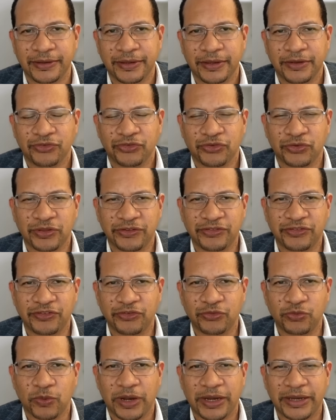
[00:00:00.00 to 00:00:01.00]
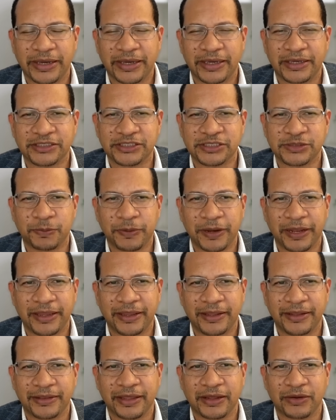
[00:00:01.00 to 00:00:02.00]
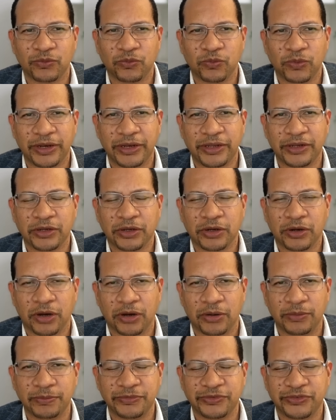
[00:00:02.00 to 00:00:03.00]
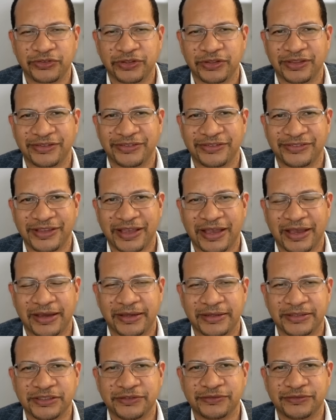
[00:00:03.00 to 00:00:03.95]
So this is why I explained that when it comes to the science,